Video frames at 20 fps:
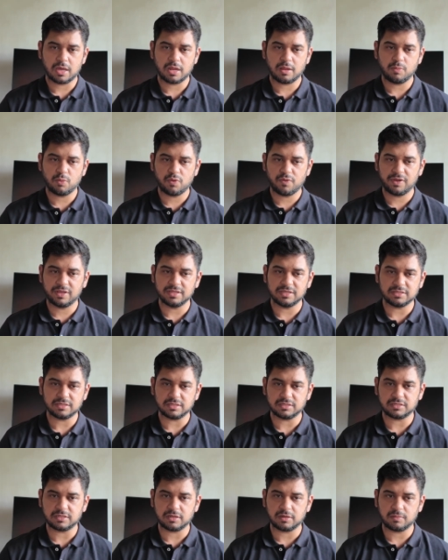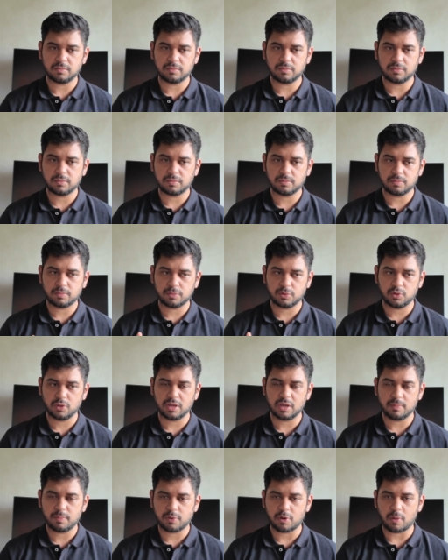removing the system,
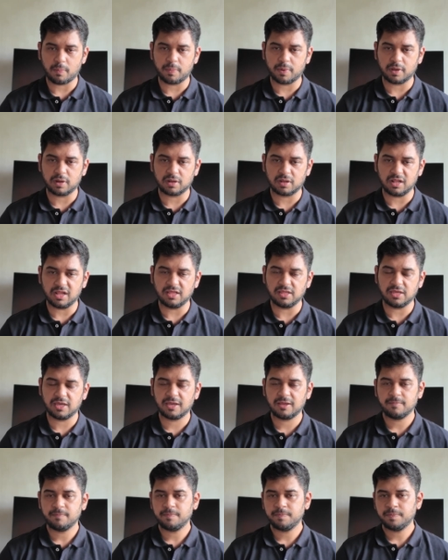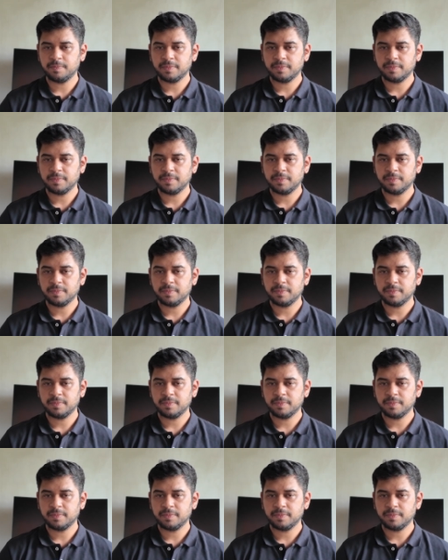doing a proper cleaning,